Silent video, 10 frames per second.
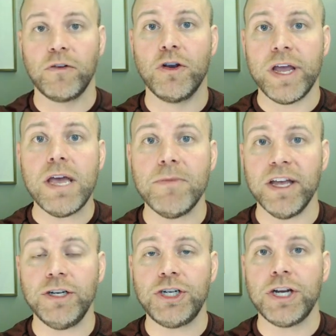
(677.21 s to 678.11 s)

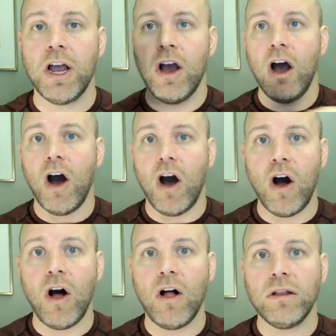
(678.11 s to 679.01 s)
image,
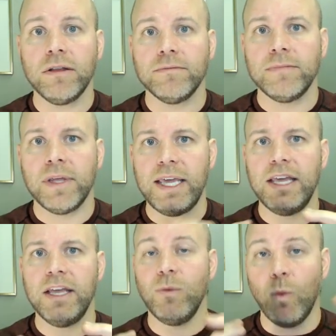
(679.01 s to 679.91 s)
all
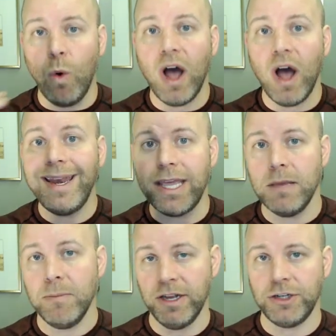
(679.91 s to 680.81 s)
in one
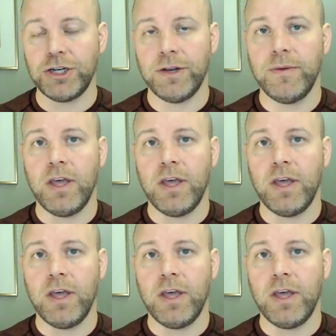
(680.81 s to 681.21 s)
image.